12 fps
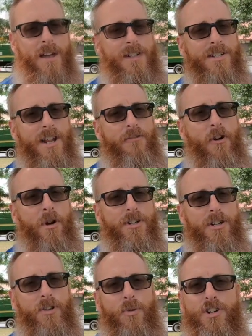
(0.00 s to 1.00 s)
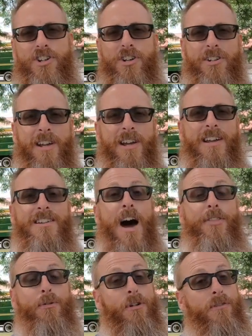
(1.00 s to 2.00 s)
Stay focused on the windshield,
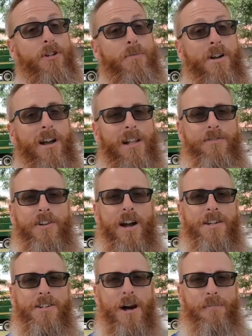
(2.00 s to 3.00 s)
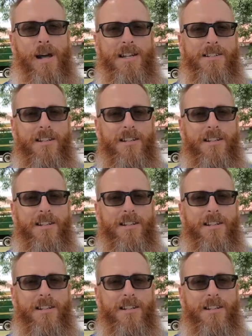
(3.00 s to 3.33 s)
not the rearview mirror. I love you guys. God bless.